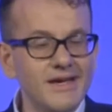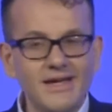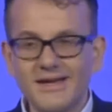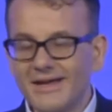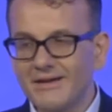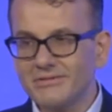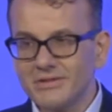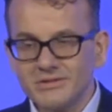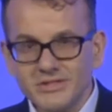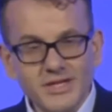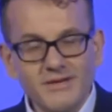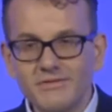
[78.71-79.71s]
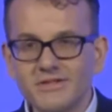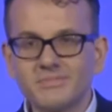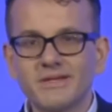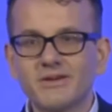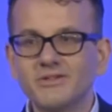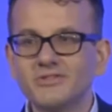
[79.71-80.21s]
And I've lost my
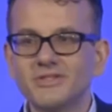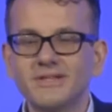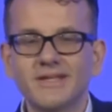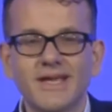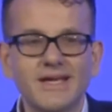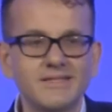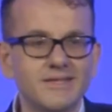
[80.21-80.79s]
contraindicator.